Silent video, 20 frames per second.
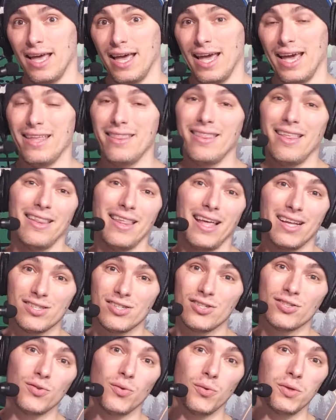and then that's
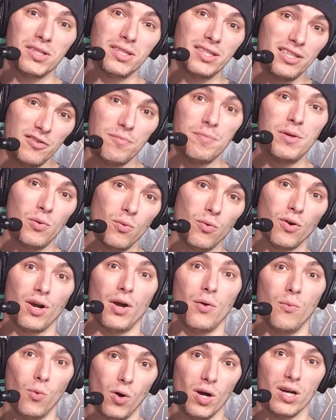just going to leave me where I
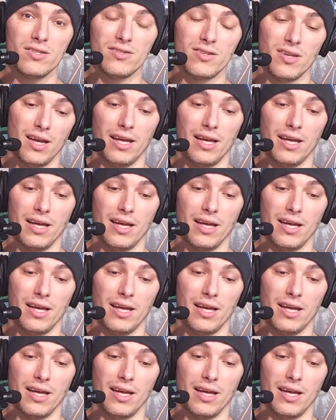was.